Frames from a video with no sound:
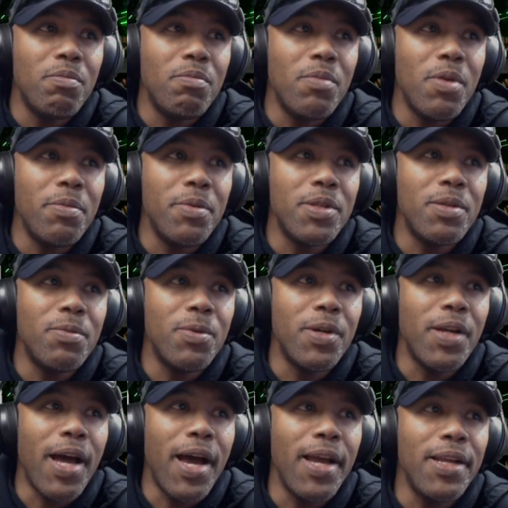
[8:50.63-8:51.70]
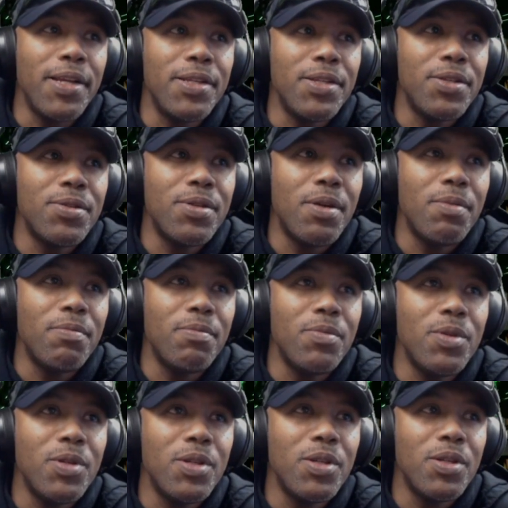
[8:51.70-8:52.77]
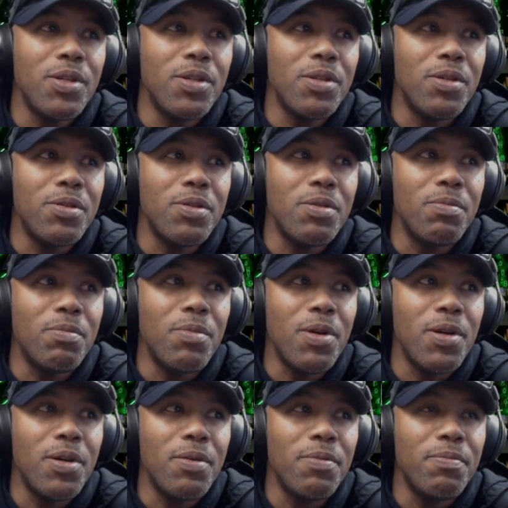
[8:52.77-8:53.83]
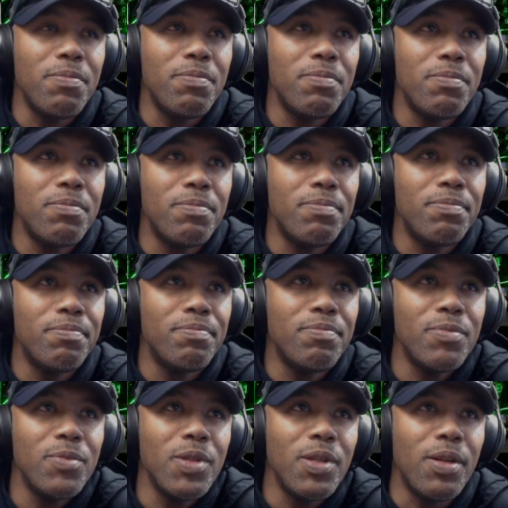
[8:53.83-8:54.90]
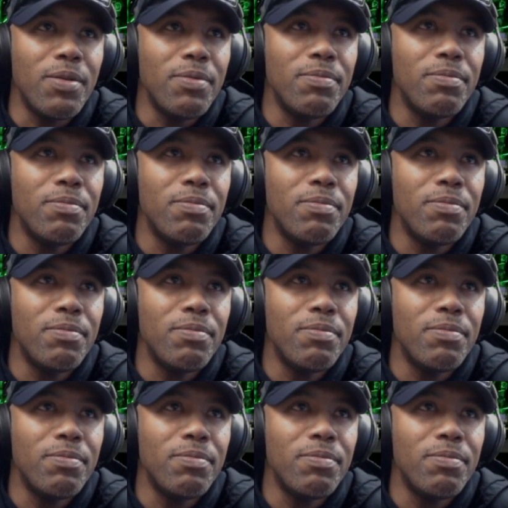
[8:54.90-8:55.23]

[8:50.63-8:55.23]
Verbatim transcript: Maybe somewhere in the islands or something. You know, some, uh, you know.